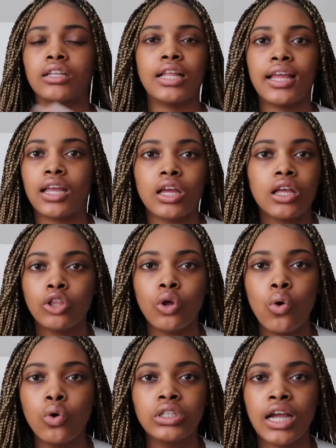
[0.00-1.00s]
Like, the
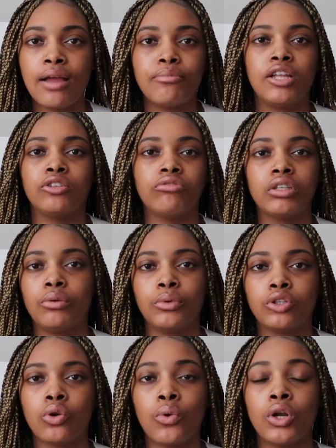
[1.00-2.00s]
whole time, that's really
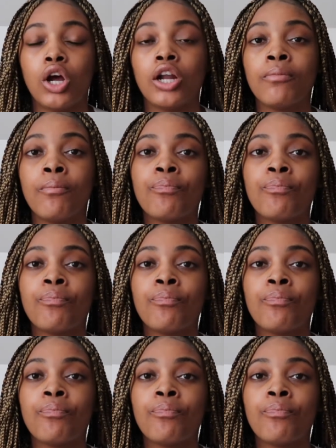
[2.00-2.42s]
what's going on.